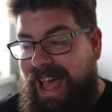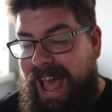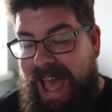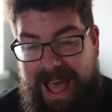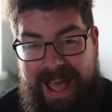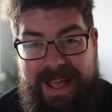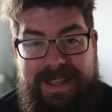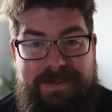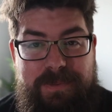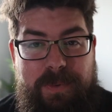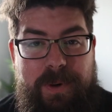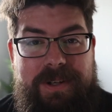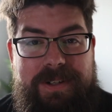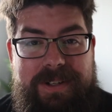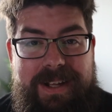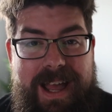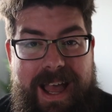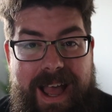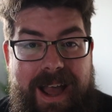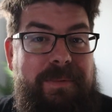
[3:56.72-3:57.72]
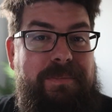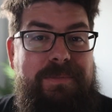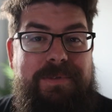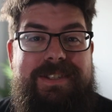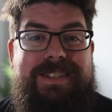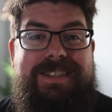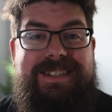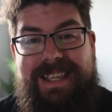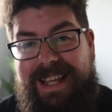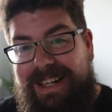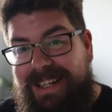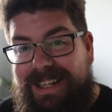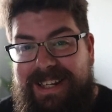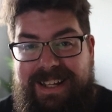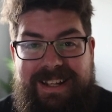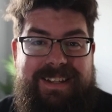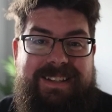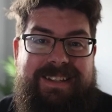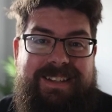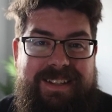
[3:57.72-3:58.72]
had one and was selling
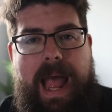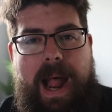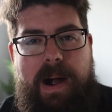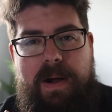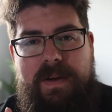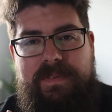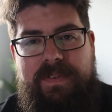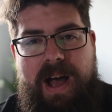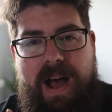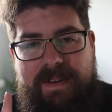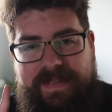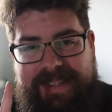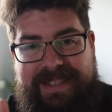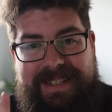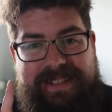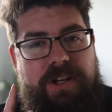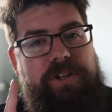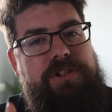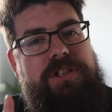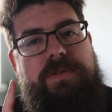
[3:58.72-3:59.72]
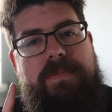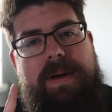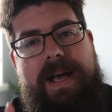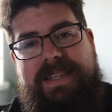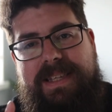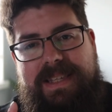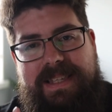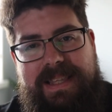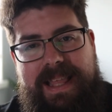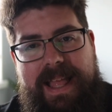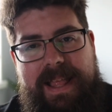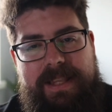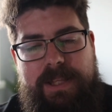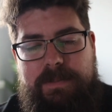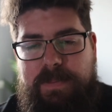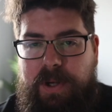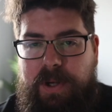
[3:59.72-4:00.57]
it. However, I've had to customise this lens